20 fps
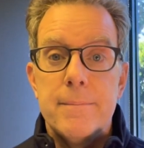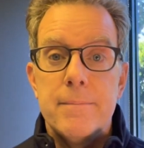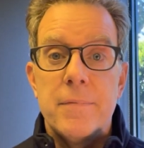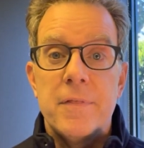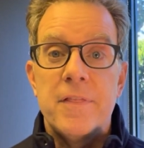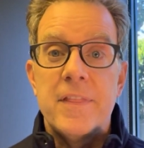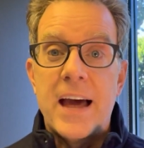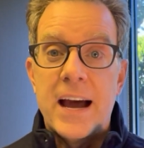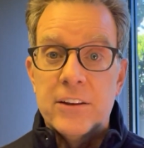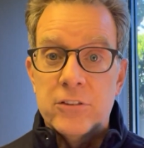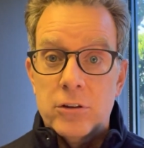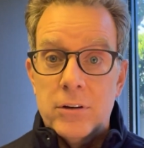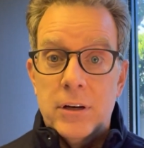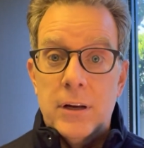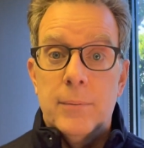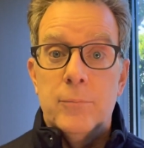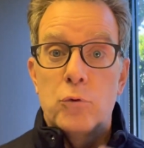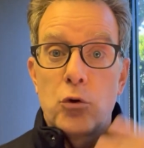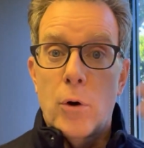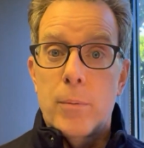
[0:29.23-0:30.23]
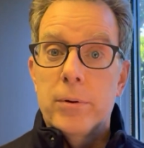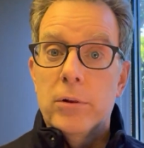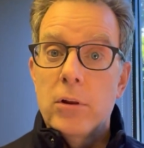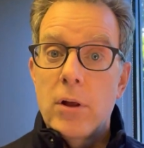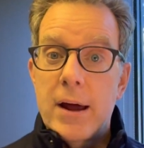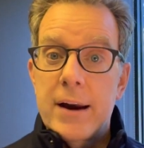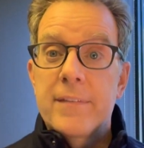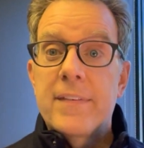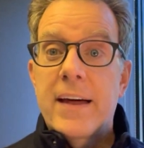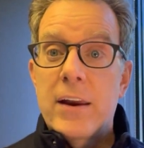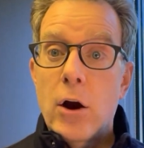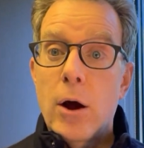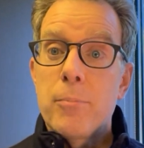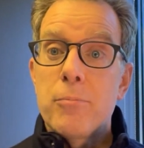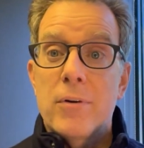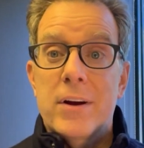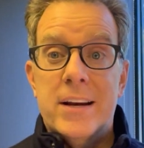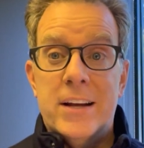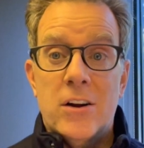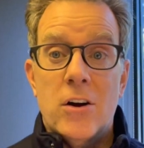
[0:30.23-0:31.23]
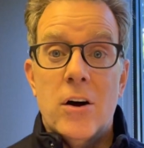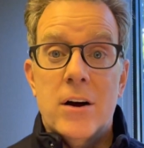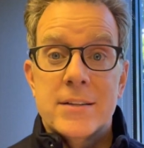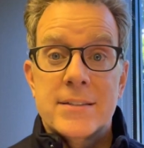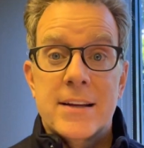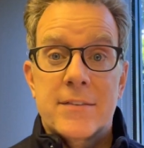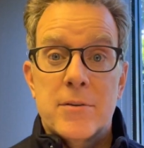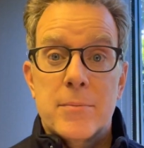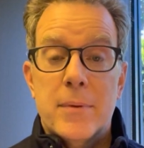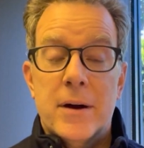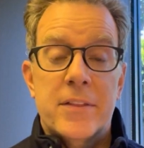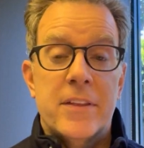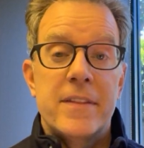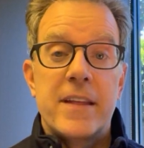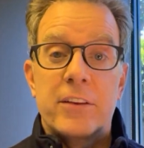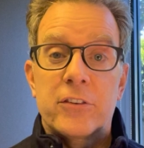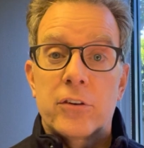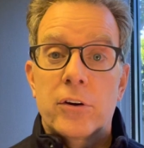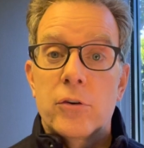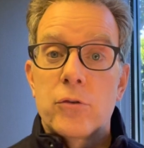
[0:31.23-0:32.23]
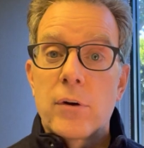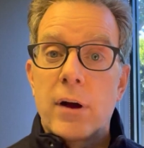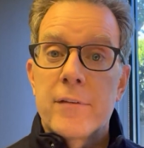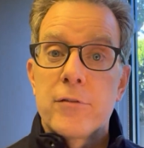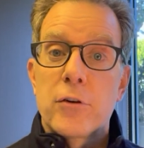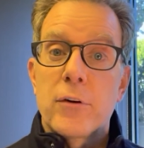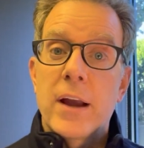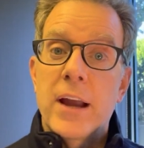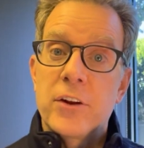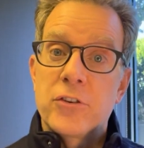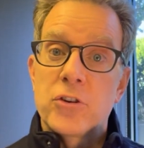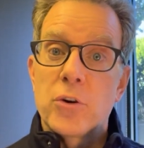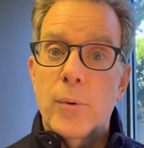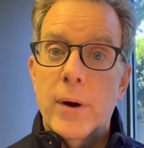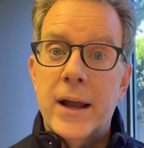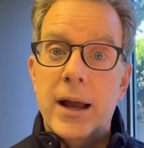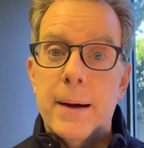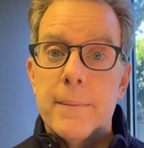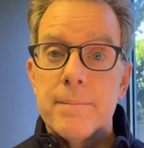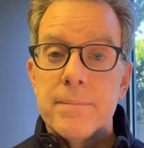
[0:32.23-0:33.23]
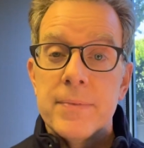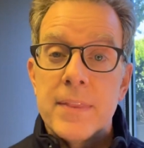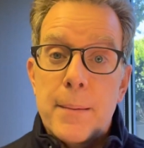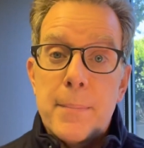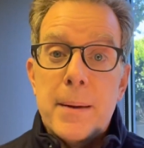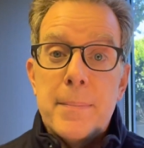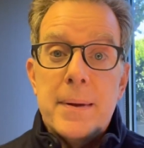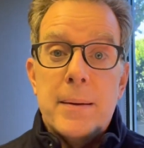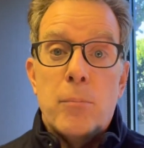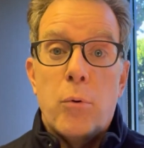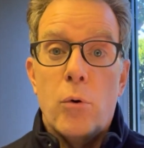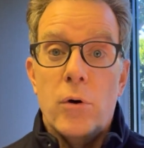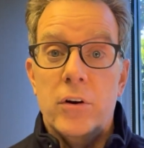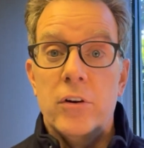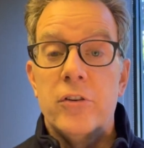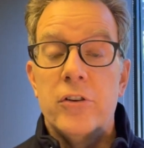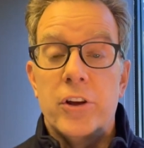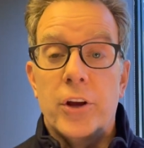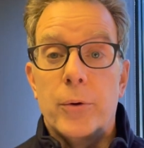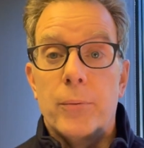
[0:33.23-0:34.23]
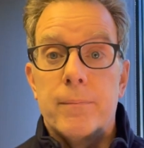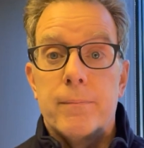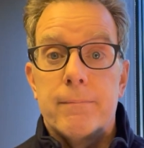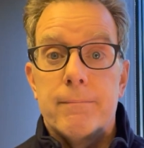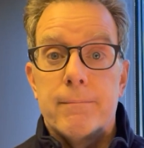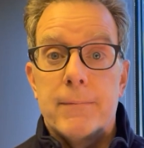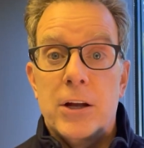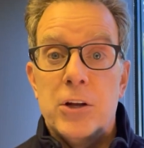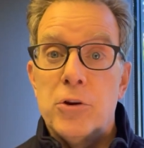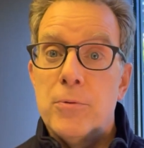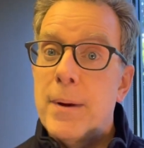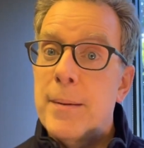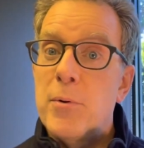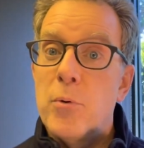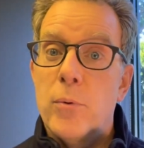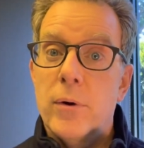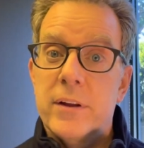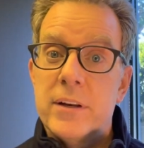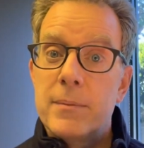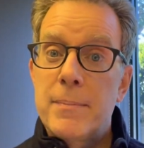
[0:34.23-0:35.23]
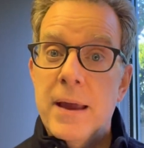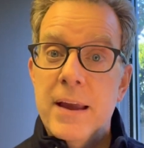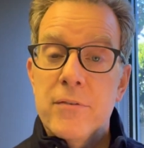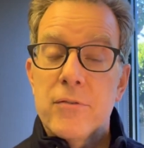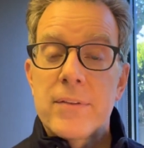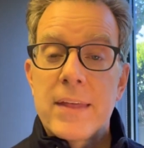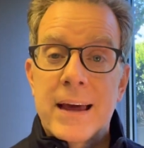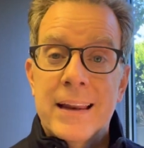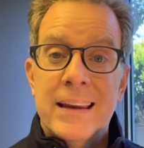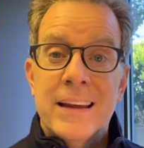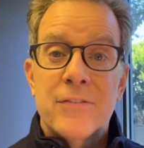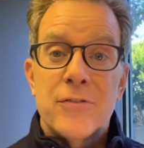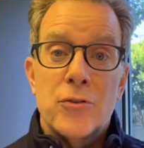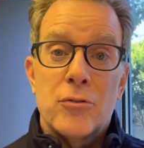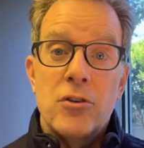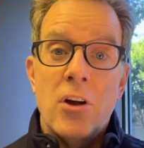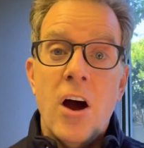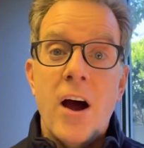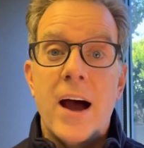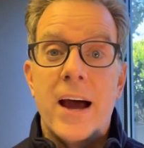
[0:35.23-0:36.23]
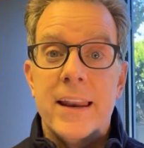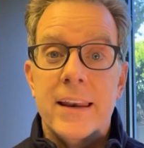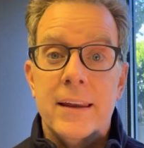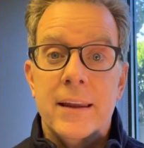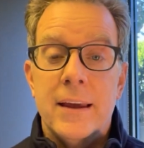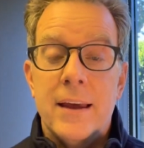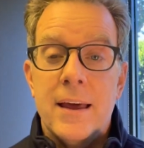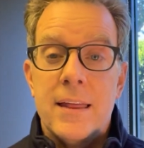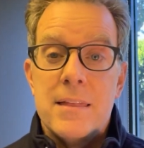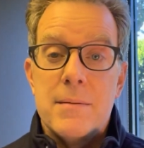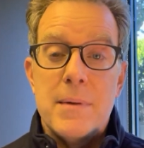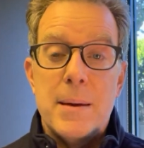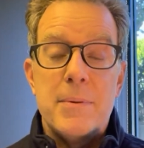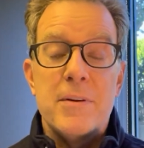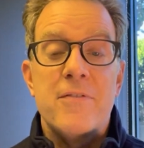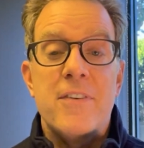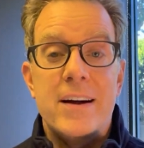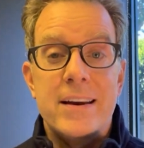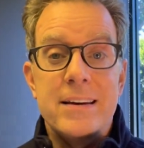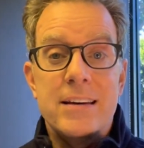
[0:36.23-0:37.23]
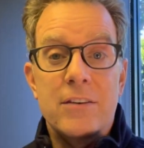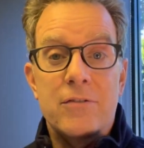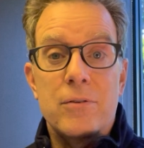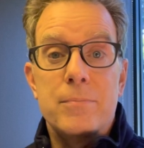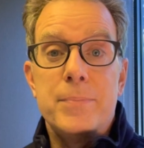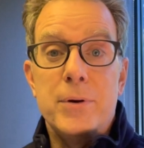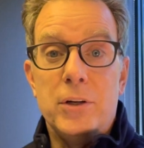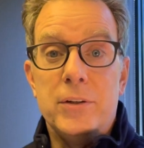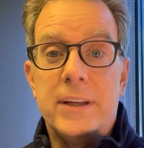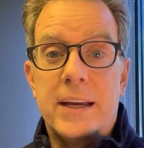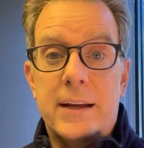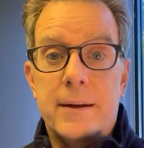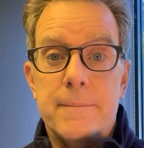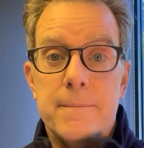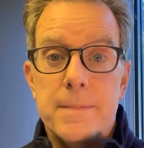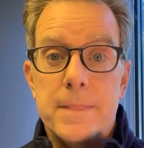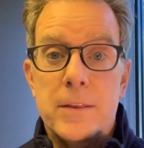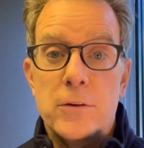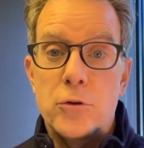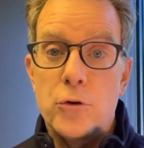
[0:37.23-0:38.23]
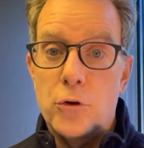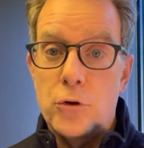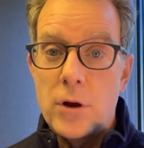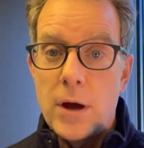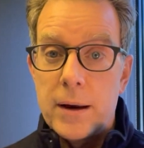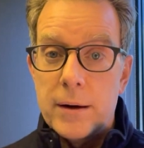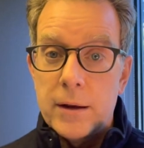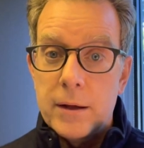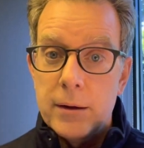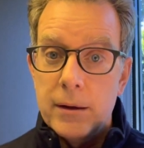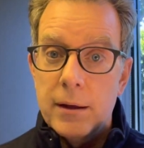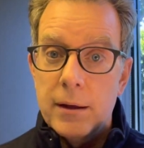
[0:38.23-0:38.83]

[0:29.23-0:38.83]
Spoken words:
That's going to absorb a lot of that operating cost every month, and that's going to drive your HOA up. That may be important to you, and you may be willing to pay for that. If they're not, then maybe find a different building so you're not